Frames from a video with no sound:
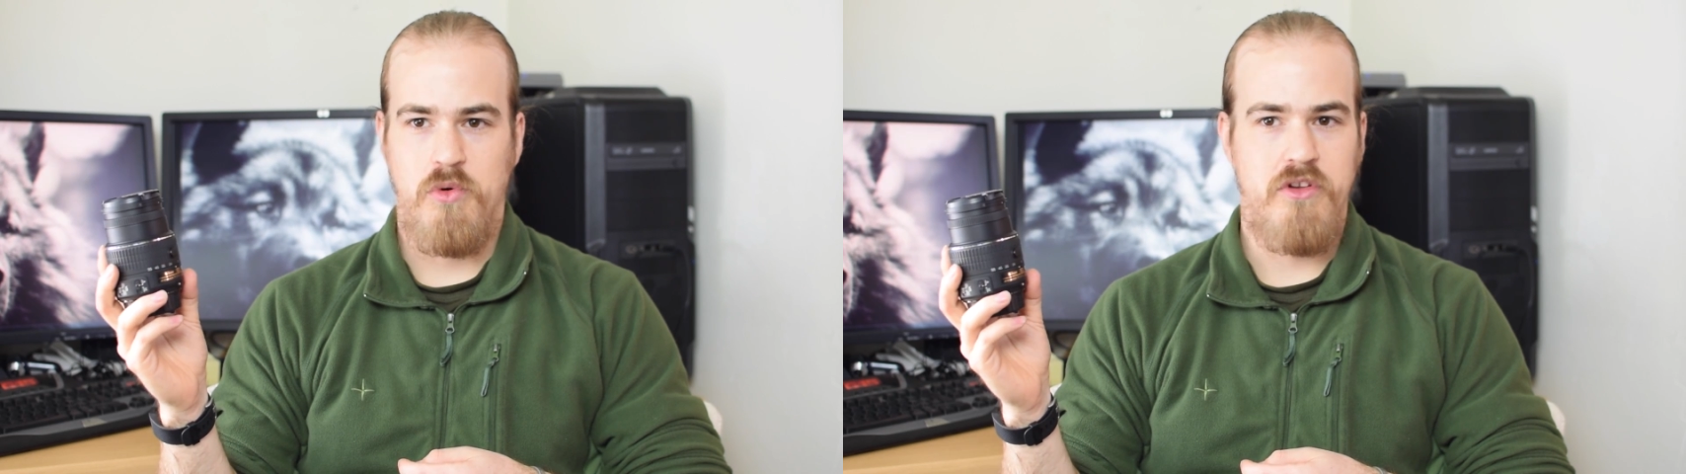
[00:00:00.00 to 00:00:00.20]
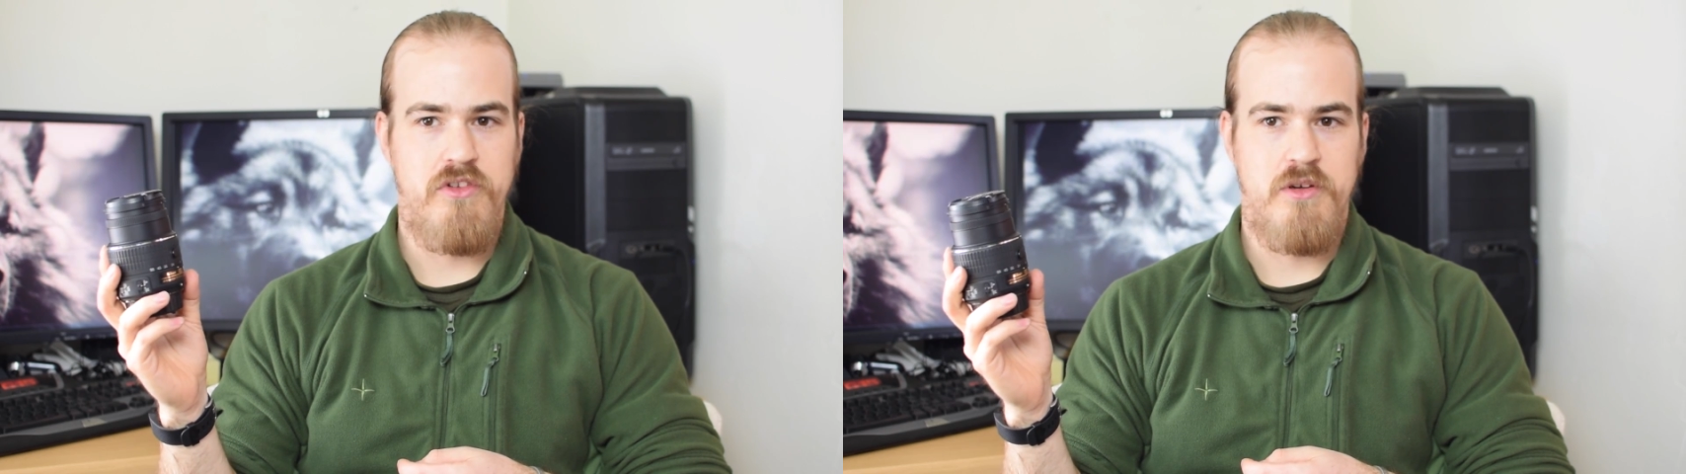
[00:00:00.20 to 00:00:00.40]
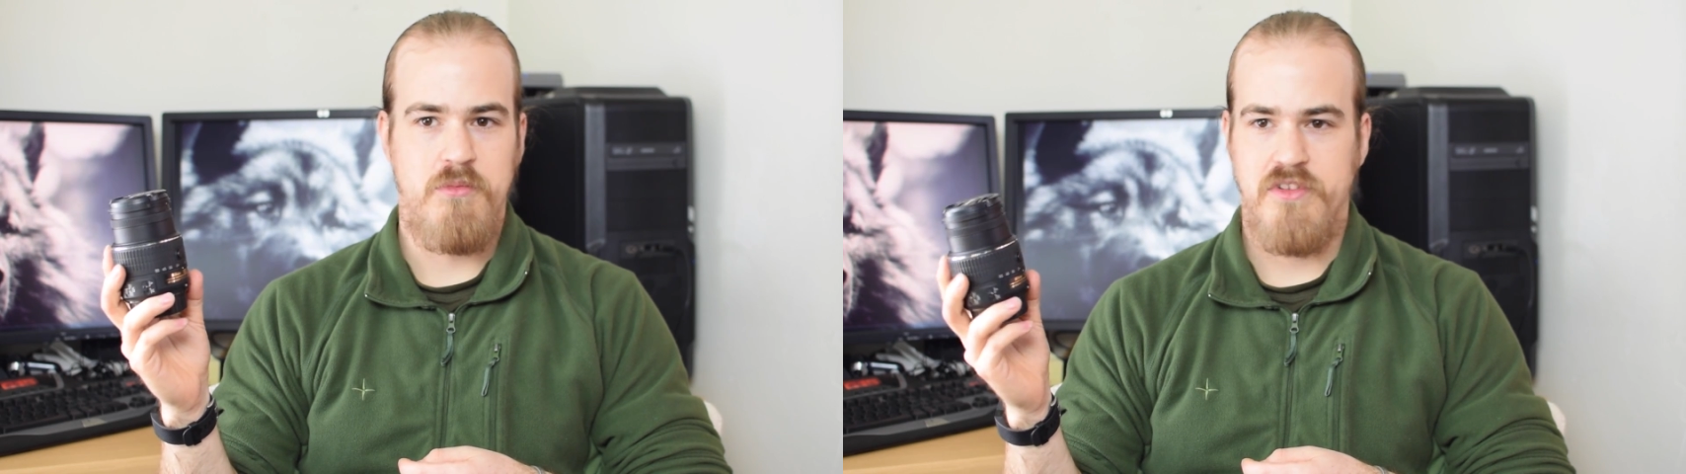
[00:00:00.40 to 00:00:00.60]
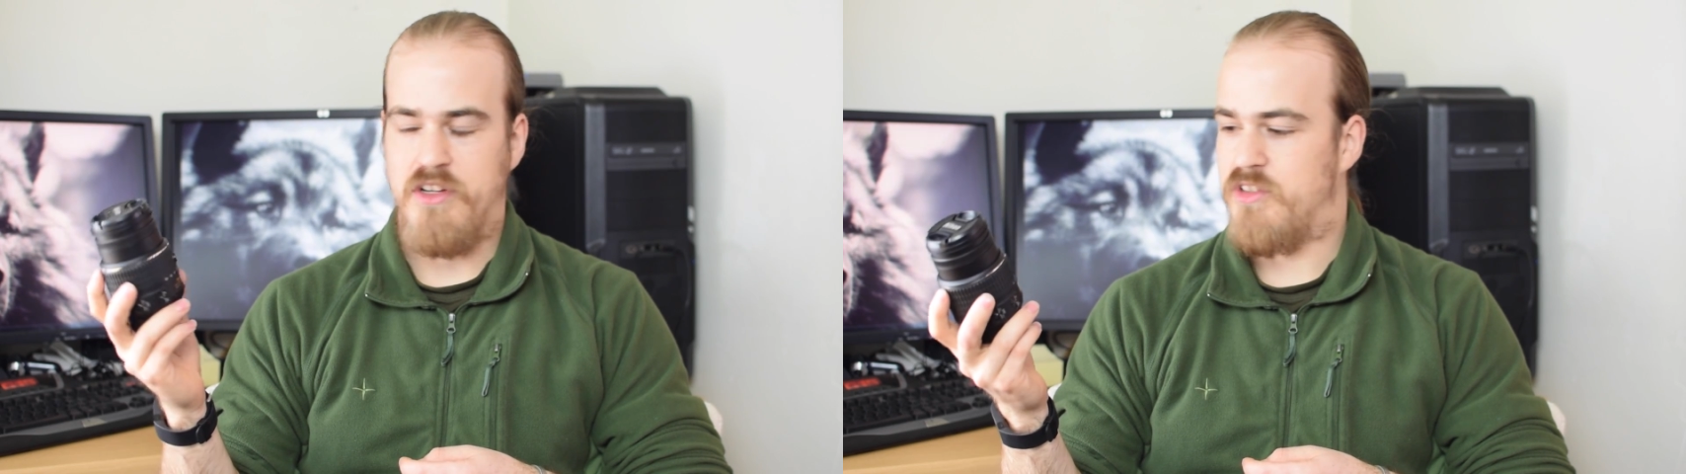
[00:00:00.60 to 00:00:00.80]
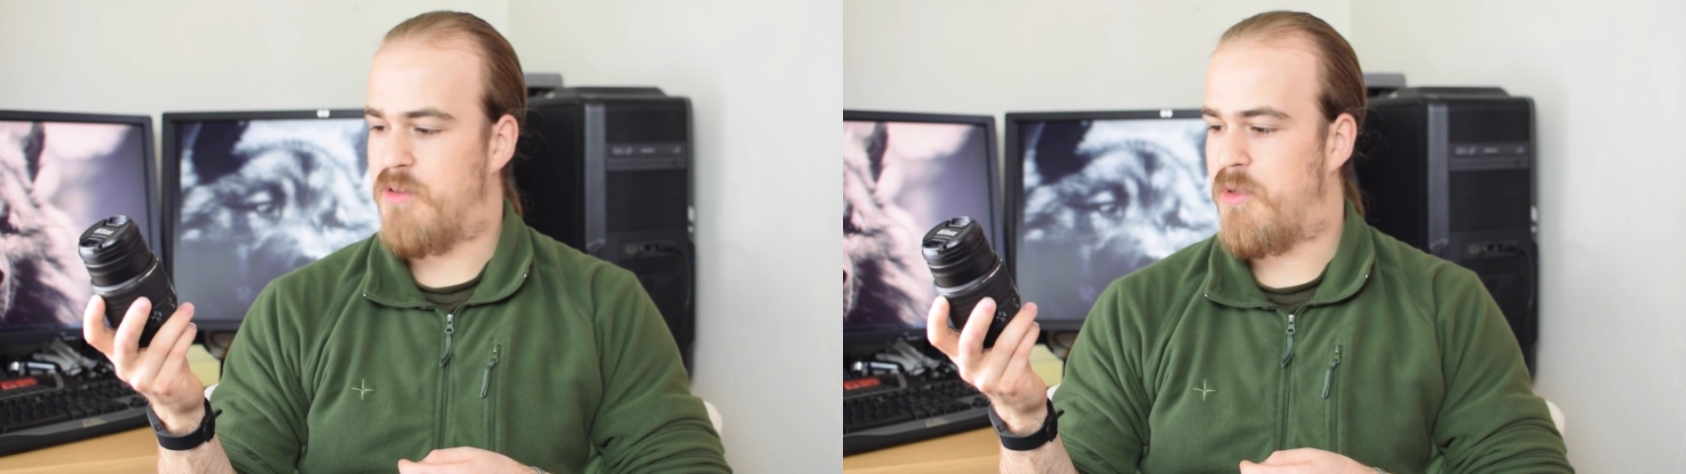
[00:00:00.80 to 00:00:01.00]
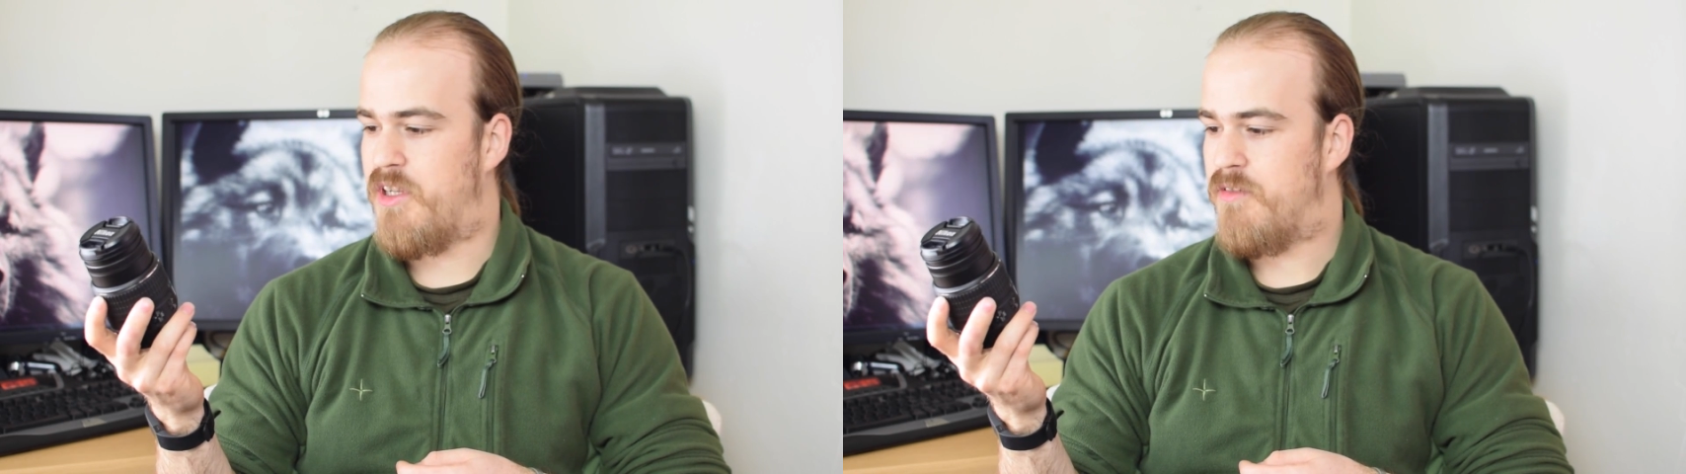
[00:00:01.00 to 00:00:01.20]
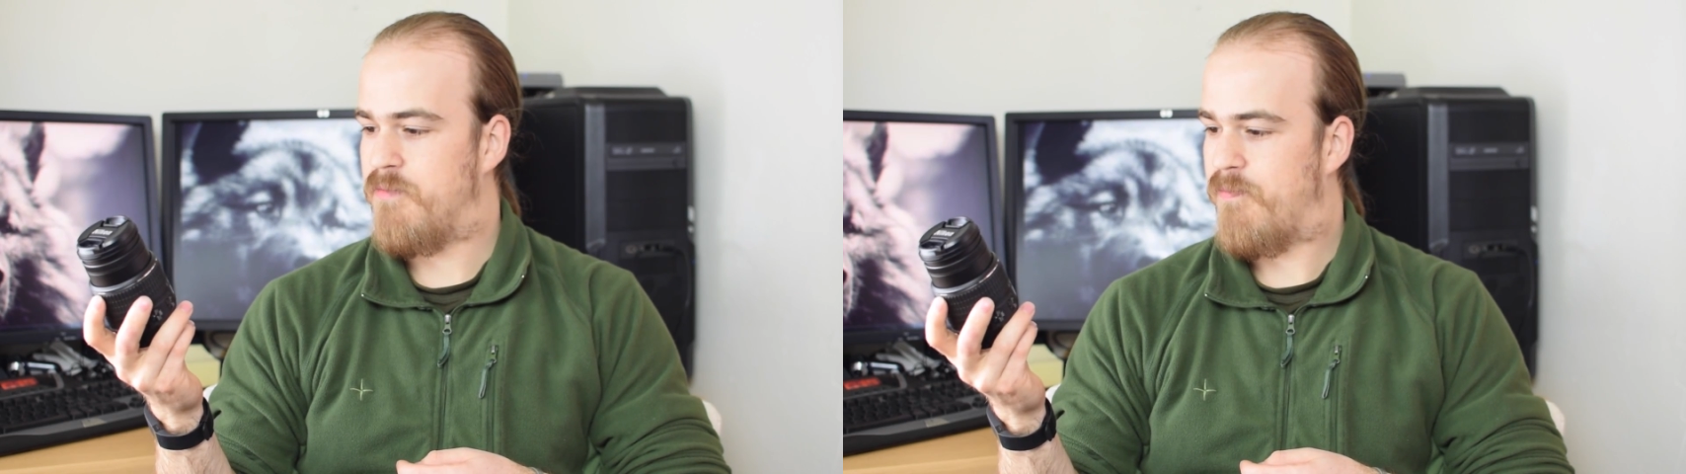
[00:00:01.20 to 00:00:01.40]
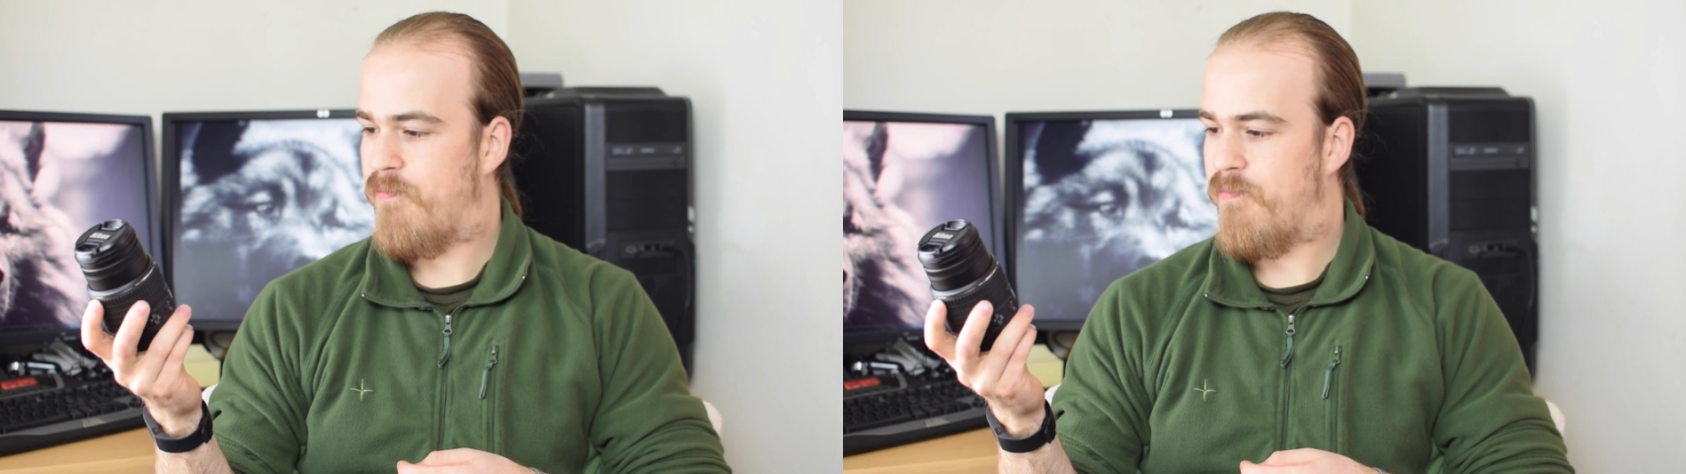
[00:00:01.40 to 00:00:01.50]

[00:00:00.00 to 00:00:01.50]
what those numbers actually mean.